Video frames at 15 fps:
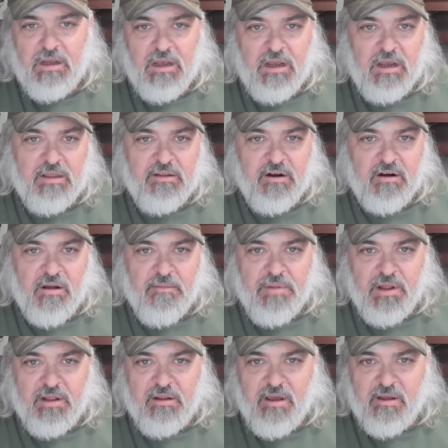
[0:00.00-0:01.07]
Uh, they're
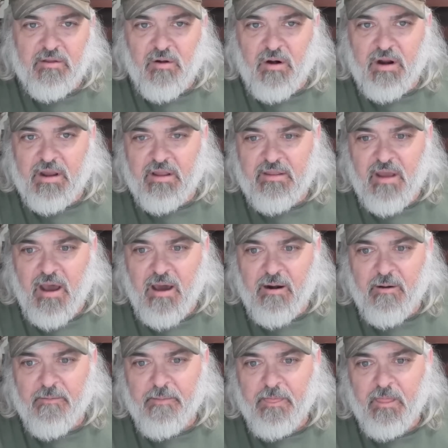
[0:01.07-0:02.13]
completely ignoring
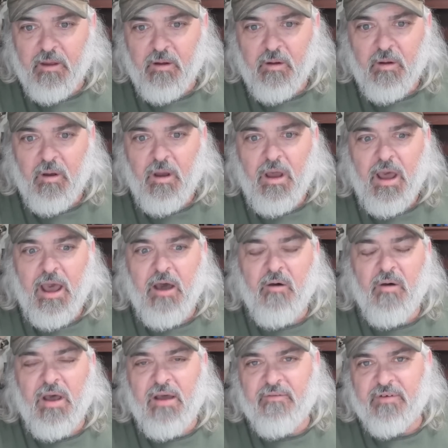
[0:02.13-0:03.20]
Caetano.
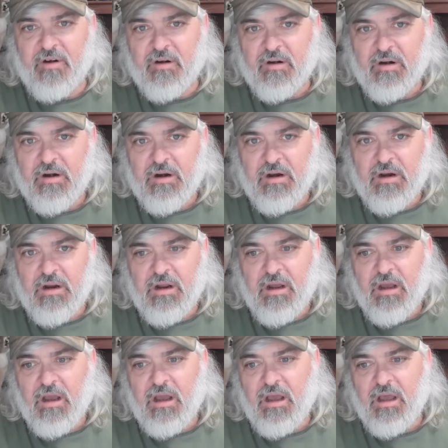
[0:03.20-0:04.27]
However,
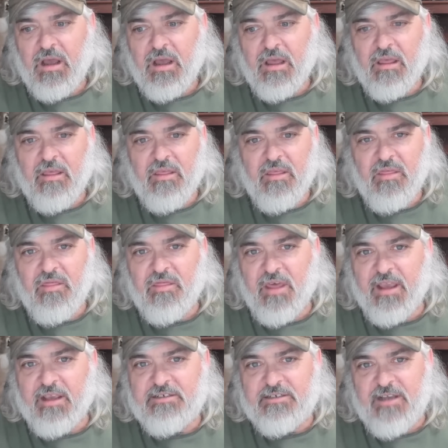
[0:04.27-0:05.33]
uh,
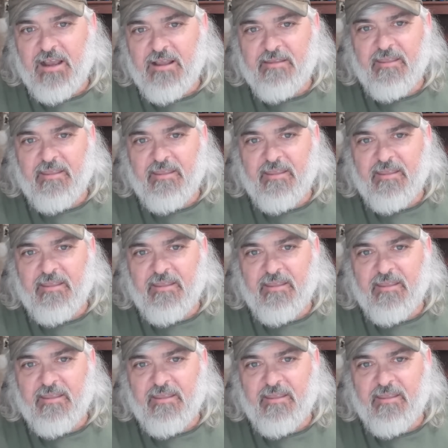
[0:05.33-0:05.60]
they sit